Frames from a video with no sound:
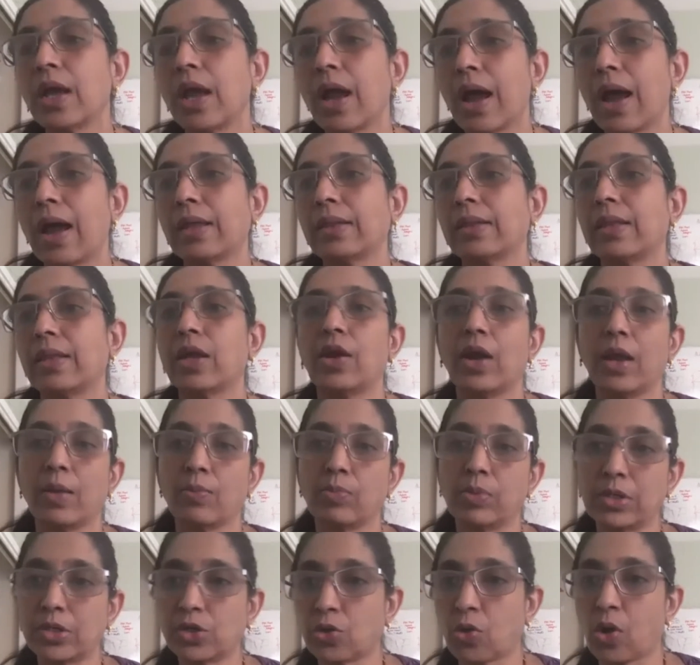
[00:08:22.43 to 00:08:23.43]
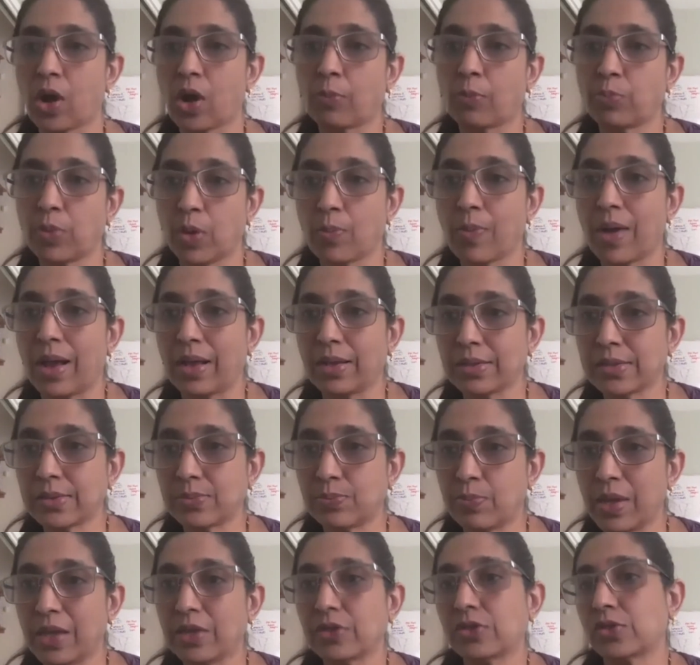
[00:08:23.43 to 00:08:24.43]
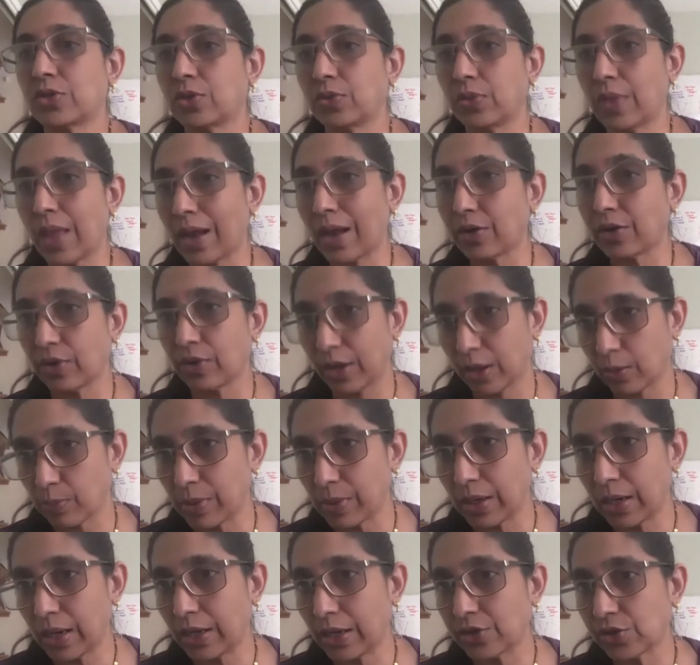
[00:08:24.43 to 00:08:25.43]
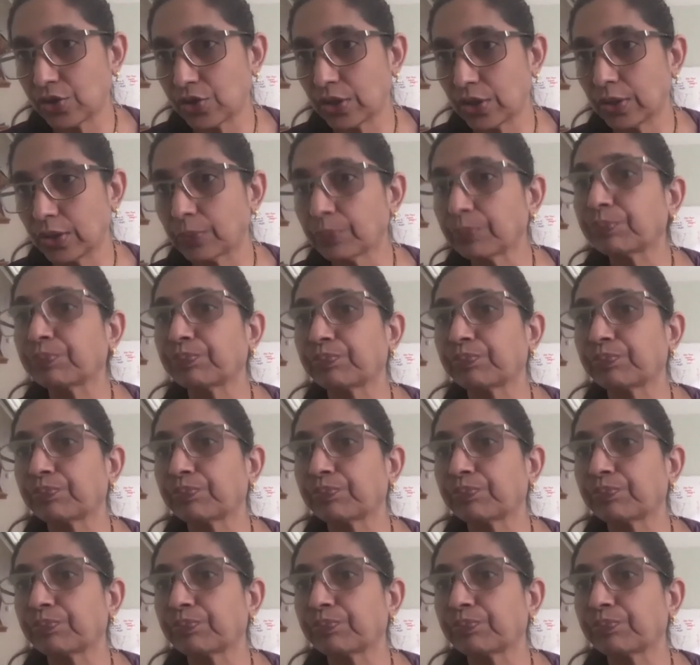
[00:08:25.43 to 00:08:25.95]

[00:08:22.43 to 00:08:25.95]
and they're able to optimize based on that recommendation.